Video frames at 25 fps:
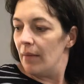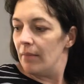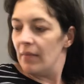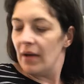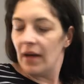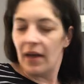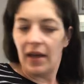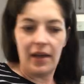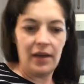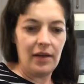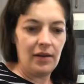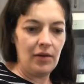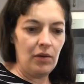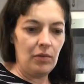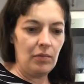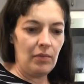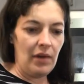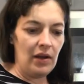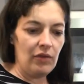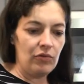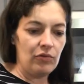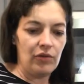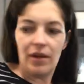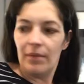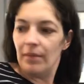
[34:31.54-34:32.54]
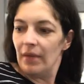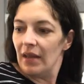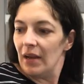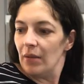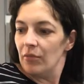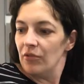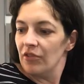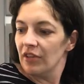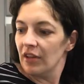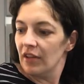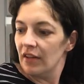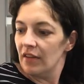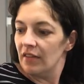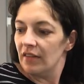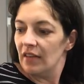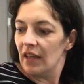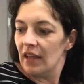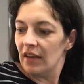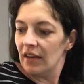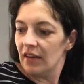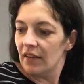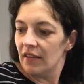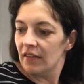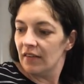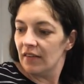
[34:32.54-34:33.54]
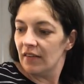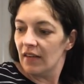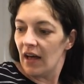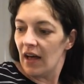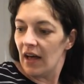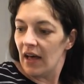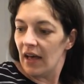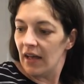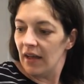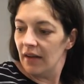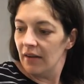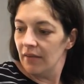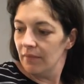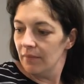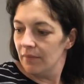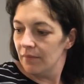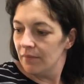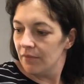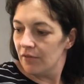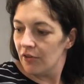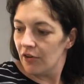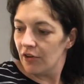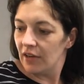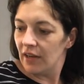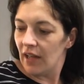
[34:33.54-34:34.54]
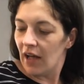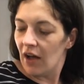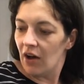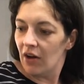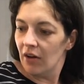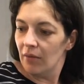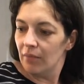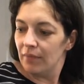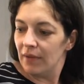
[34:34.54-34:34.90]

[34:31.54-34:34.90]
my ribbon. I'm just gonna set it aside for now,